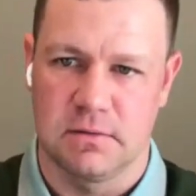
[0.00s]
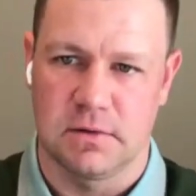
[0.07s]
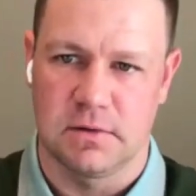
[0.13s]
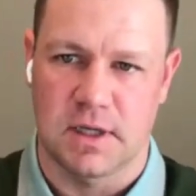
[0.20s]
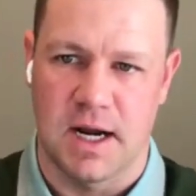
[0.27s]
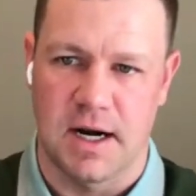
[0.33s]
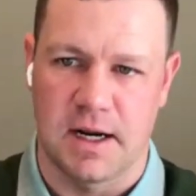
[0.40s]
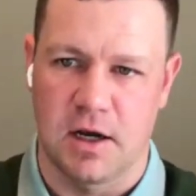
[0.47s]

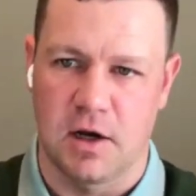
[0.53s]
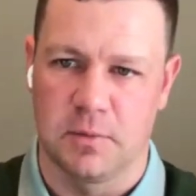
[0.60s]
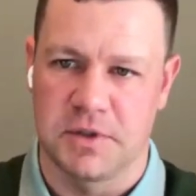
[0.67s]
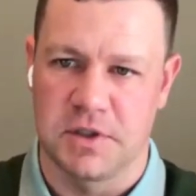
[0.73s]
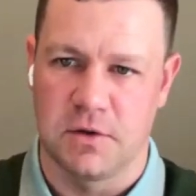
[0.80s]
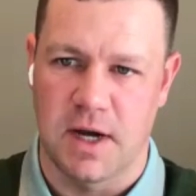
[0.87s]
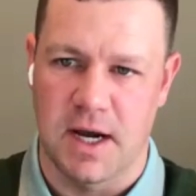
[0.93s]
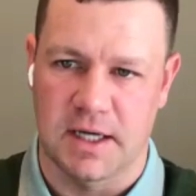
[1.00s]
kind of
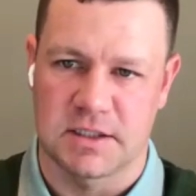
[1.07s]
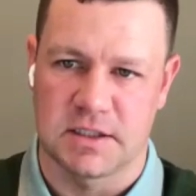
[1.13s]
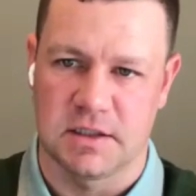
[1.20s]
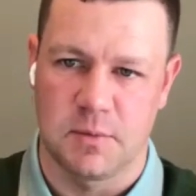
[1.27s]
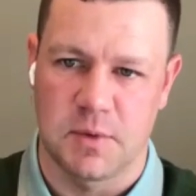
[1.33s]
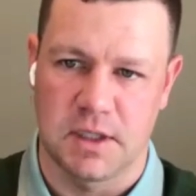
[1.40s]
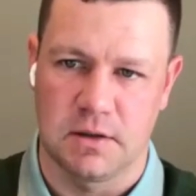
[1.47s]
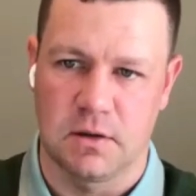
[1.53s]
helped you actually
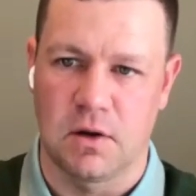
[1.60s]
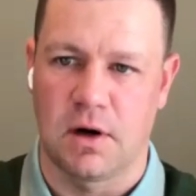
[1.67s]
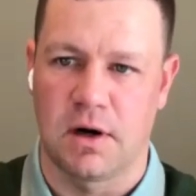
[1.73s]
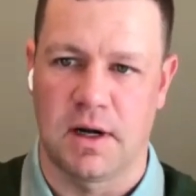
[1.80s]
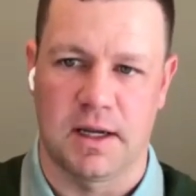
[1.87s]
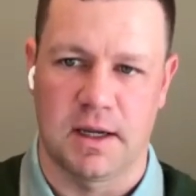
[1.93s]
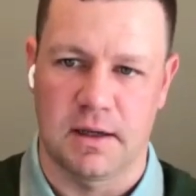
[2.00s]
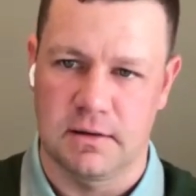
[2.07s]
be
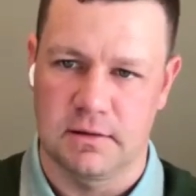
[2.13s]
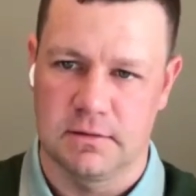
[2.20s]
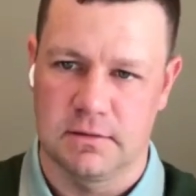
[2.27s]
learning it?